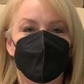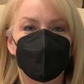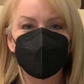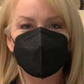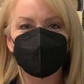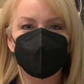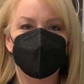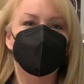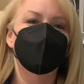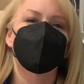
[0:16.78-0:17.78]

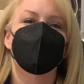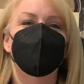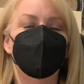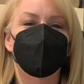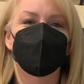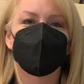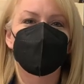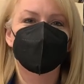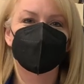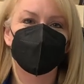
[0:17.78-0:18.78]
Bonjour, I am
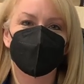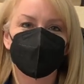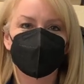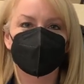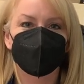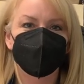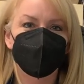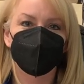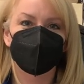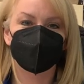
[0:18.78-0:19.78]
Ms. Reynolds. I
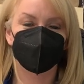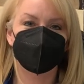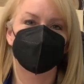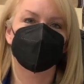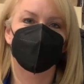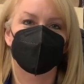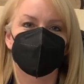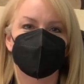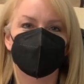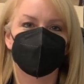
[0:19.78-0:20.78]
teach French and
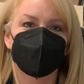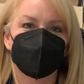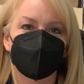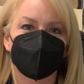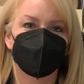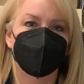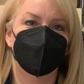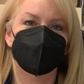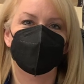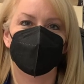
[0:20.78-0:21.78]
Spanish for the World
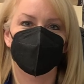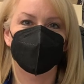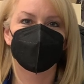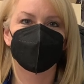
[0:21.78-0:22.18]
Language Department.